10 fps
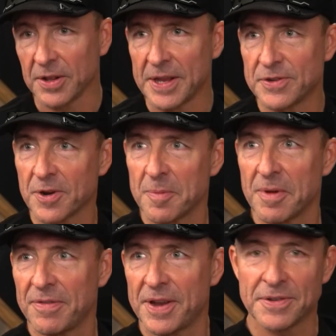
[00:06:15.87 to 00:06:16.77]
a laser on
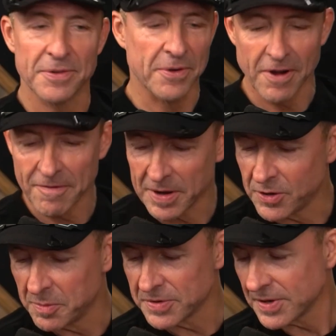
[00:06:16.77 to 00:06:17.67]
my face and turn off my
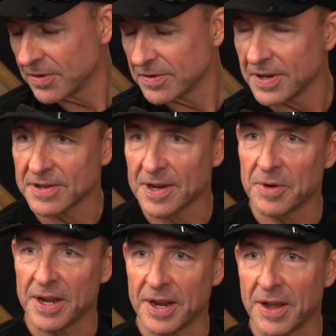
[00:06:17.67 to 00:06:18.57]
humor centers next
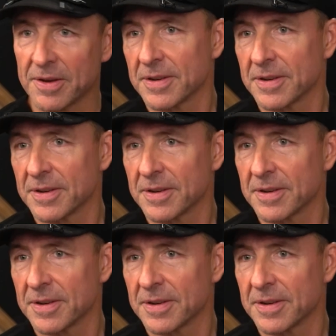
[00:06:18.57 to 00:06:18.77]
time we hang out.